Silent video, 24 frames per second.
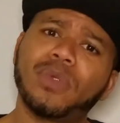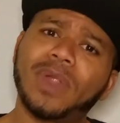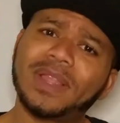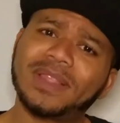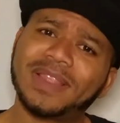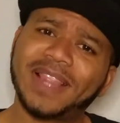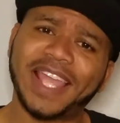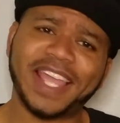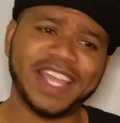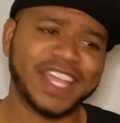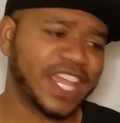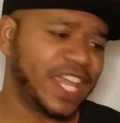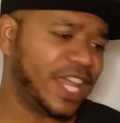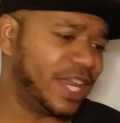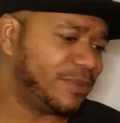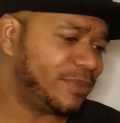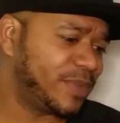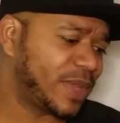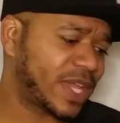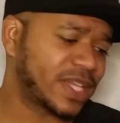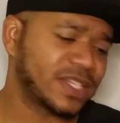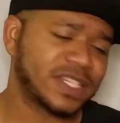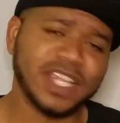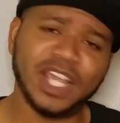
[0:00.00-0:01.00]
like, again, like I
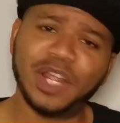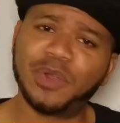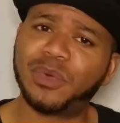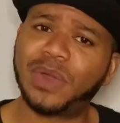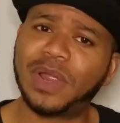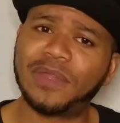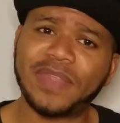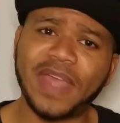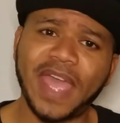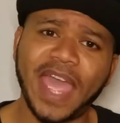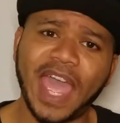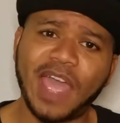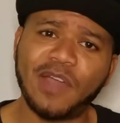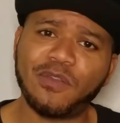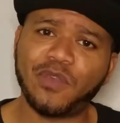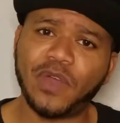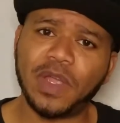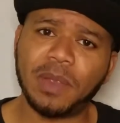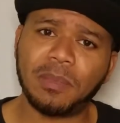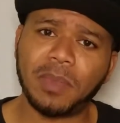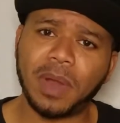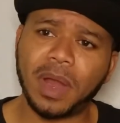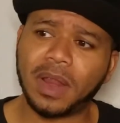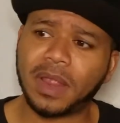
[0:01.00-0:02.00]
said, we're at the halfway
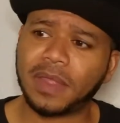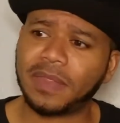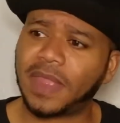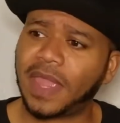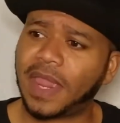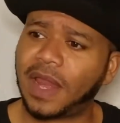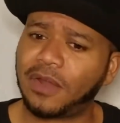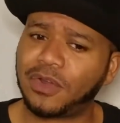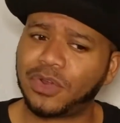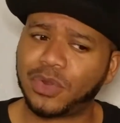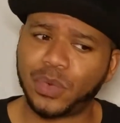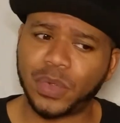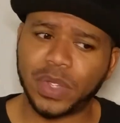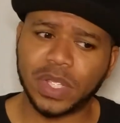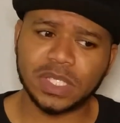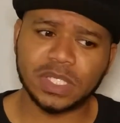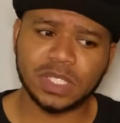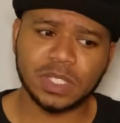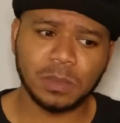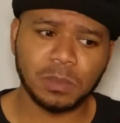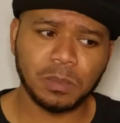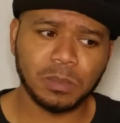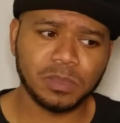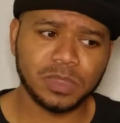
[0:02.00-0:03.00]
mark, and they are doing
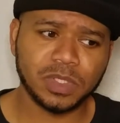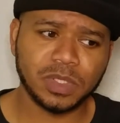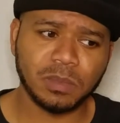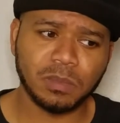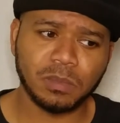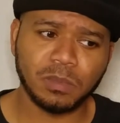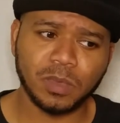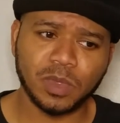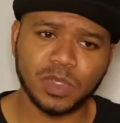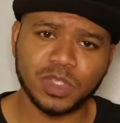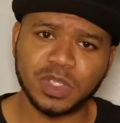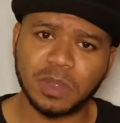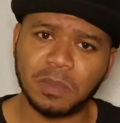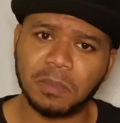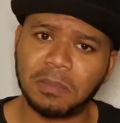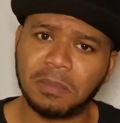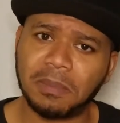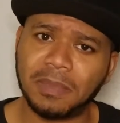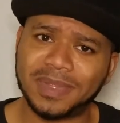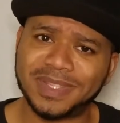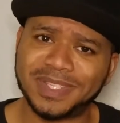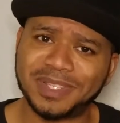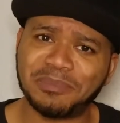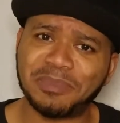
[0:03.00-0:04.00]
some, some, some,
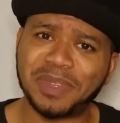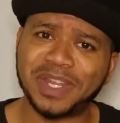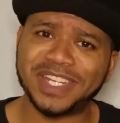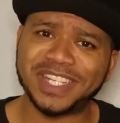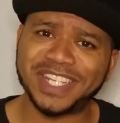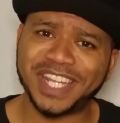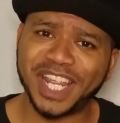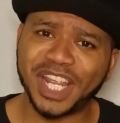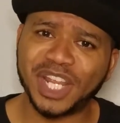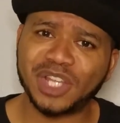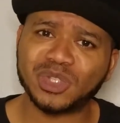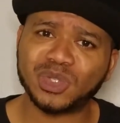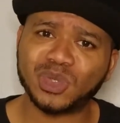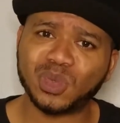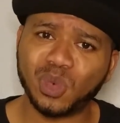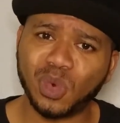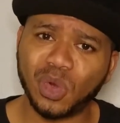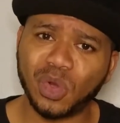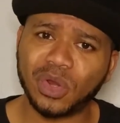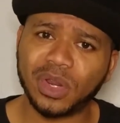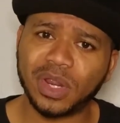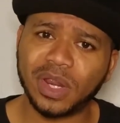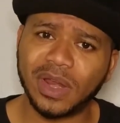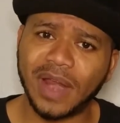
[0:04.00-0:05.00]
some intense work
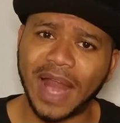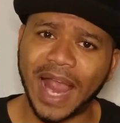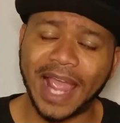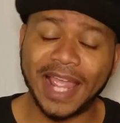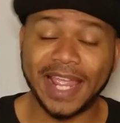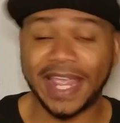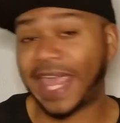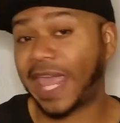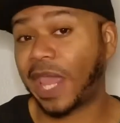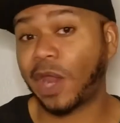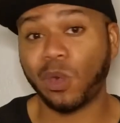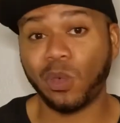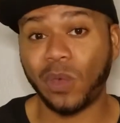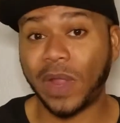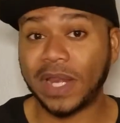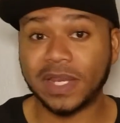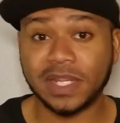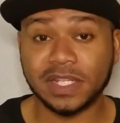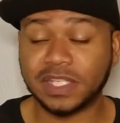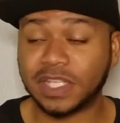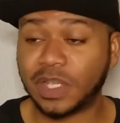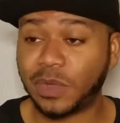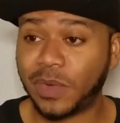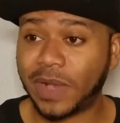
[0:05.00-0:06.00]
here. I can't wait to see
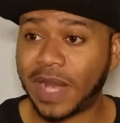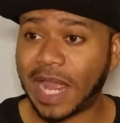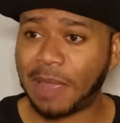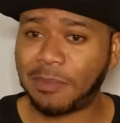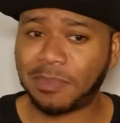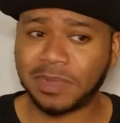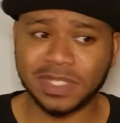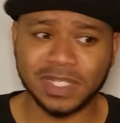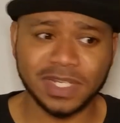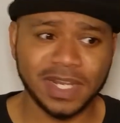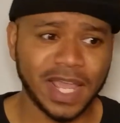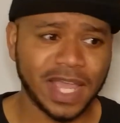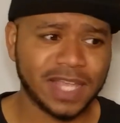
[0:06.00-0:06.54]
what happens next.